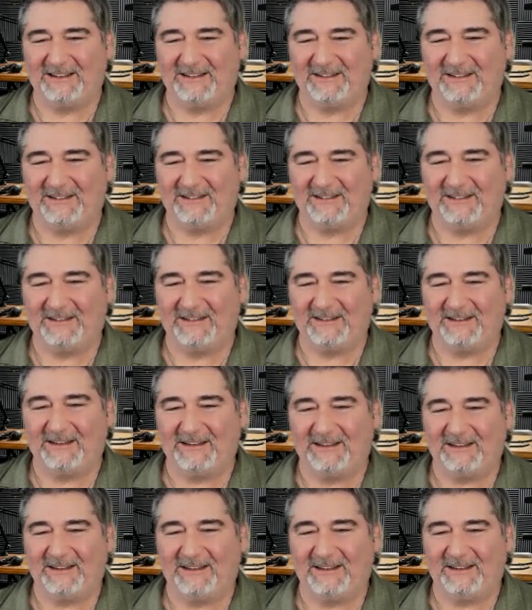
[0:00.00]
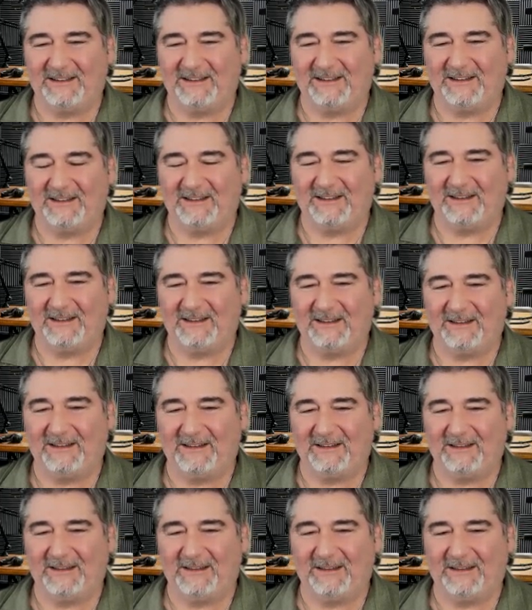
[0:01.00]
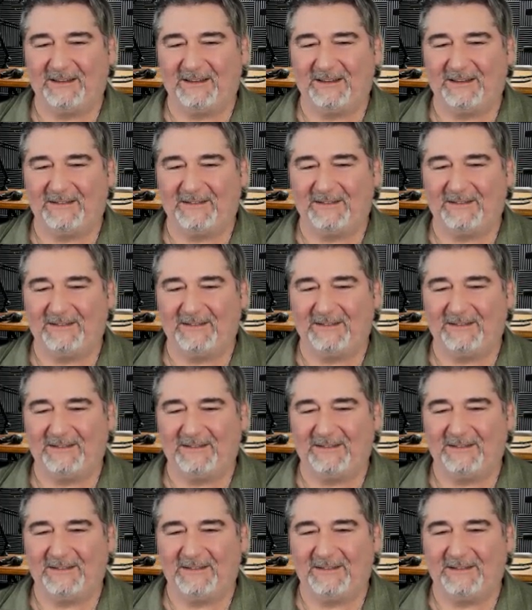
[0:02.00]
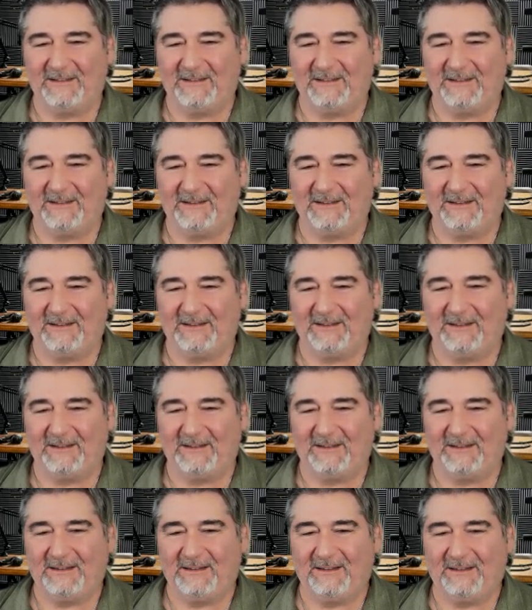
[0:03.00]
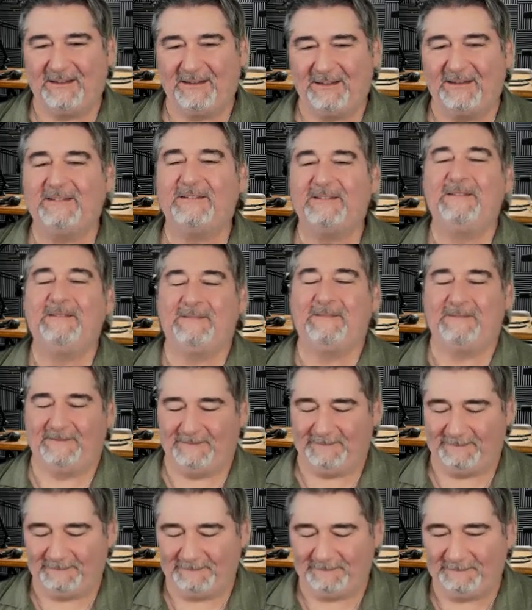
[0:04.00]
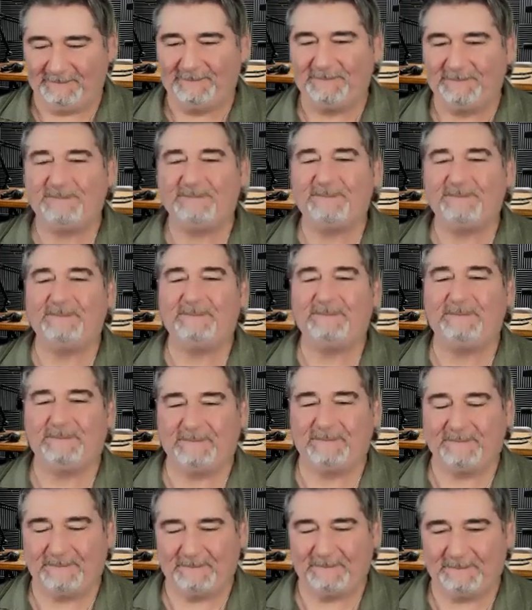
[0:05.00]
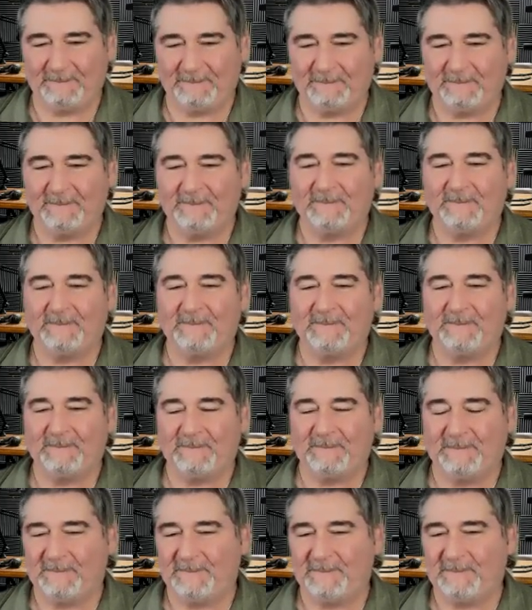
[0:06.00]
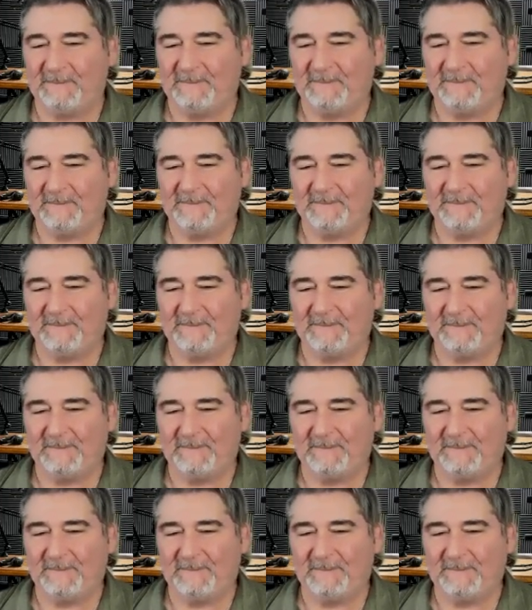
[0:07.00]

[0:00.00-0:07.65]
(silent)